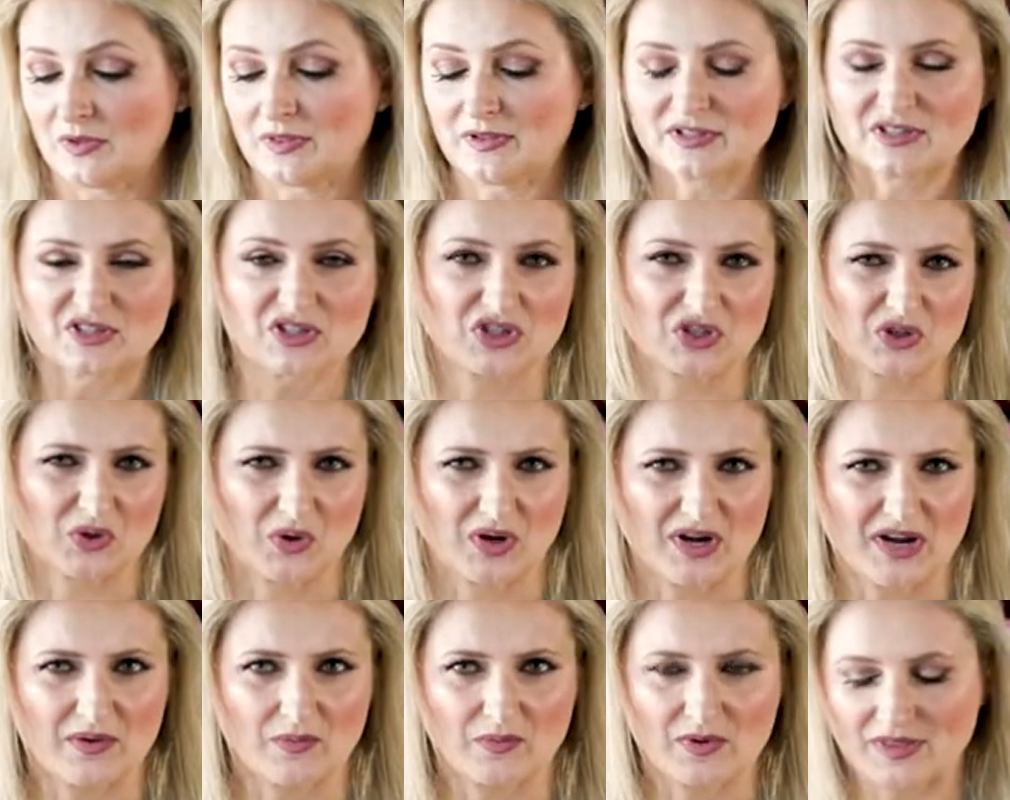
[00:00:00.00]
The
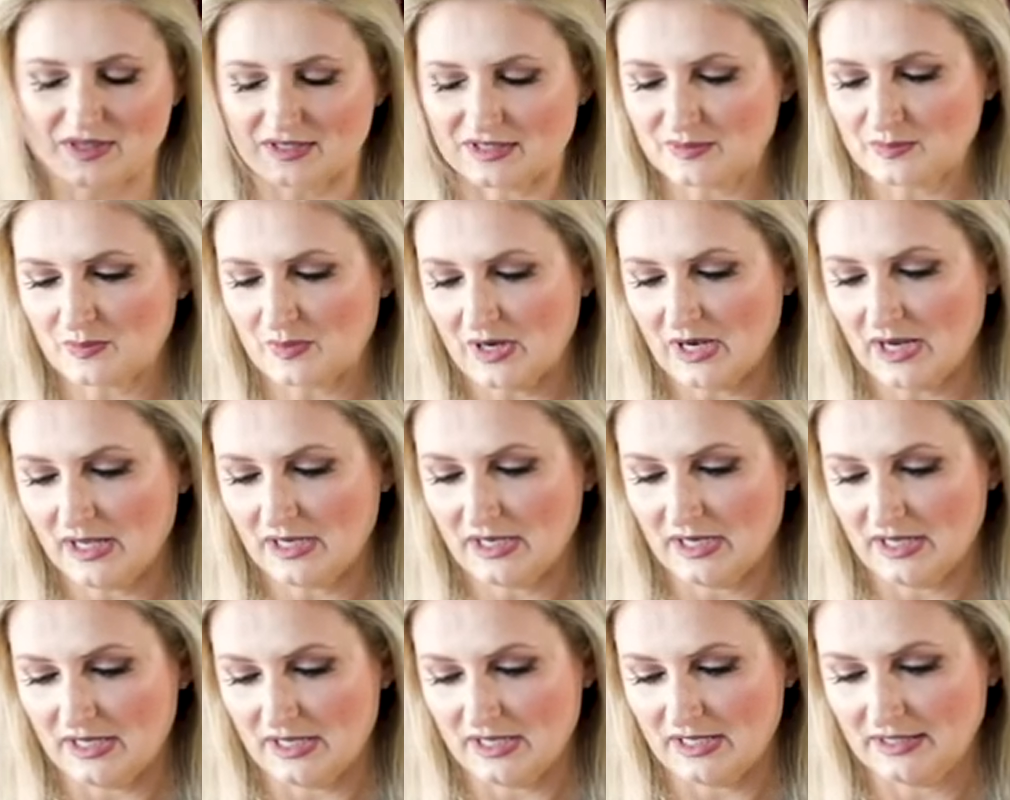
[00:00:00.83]
story with this bread
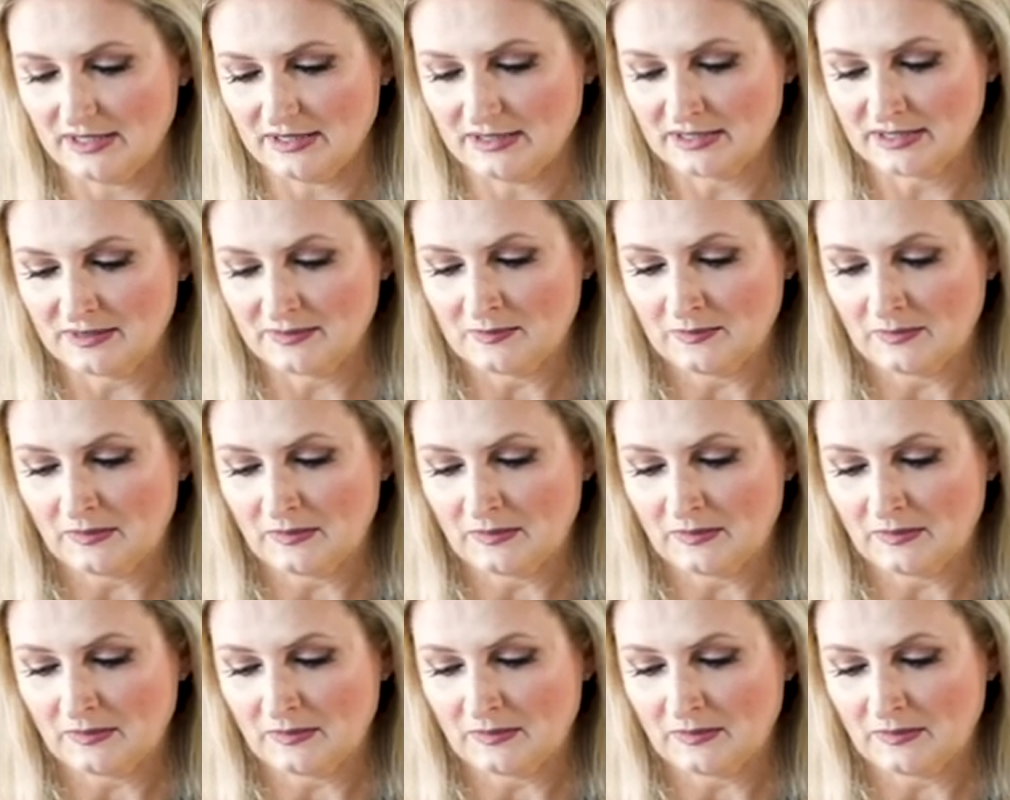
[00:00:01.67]
is